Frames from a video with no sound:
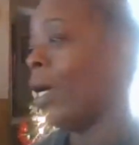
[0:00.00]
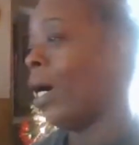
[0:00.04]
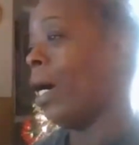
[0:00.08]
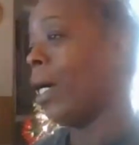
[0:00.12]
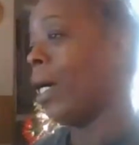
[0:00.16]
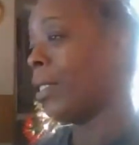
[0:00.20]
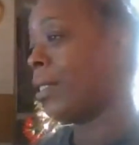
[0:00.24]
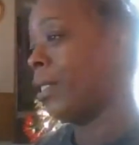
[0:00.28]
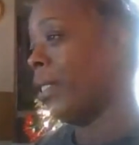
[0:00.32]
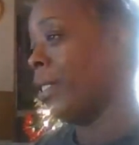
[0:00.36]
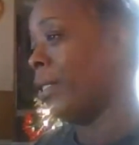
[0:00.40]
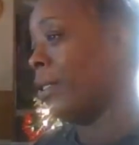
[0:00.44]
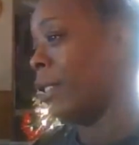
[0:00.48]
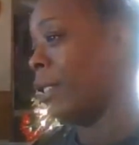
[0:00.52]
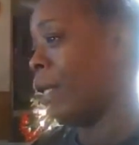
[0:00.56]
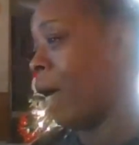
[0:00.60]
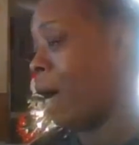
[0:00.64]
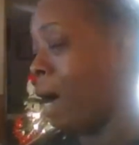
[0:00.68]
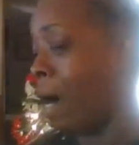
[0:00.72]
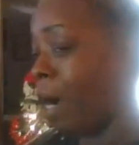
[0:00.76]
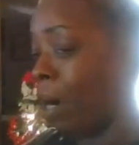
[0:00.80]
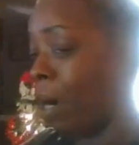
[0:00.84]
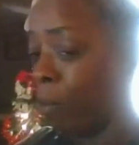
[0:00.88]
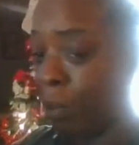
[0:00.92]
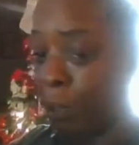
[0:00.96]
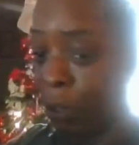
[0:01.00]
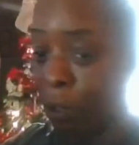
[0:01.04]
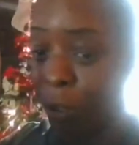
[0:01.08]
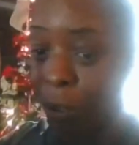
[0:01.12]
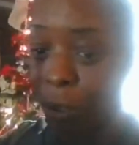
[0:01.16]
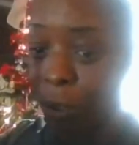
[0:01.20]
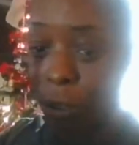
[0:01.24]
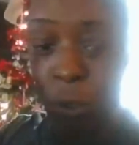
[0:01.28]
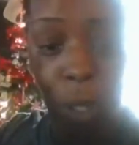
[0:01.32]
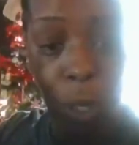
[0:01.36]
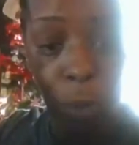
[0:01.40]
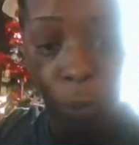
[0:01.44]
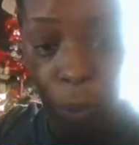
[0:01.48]
I said that I was
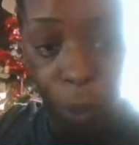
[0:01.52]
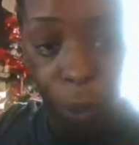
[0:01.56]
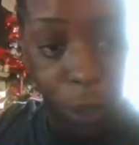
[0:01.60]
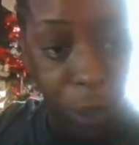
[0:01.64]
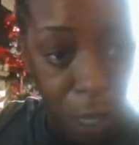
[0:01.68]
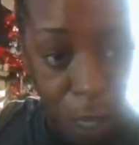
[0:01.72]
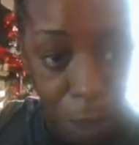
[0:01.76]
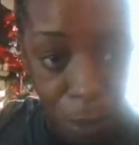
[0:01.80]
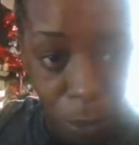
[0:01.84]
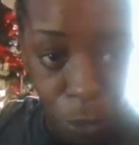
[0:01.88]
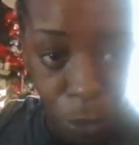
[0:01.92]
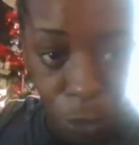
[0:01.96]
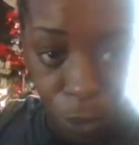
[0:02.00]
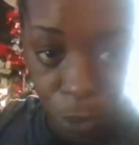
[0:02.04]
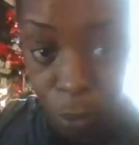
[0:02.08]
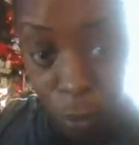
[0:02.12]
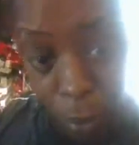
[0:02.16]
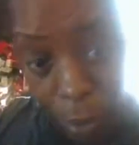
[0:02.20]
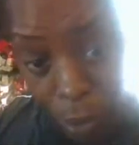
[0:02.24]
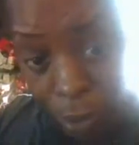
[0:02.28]
gonna start working out more,